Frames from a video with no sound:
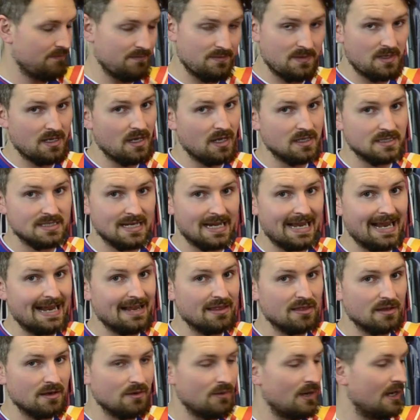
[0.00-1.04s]
can't take
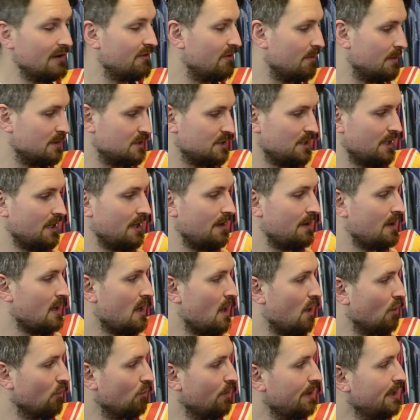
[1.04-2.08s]
anything away from the shirt.
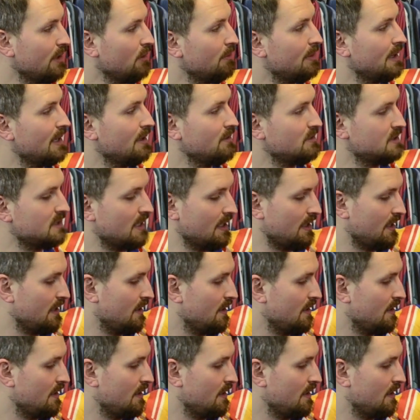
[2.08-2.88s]
A real beauty.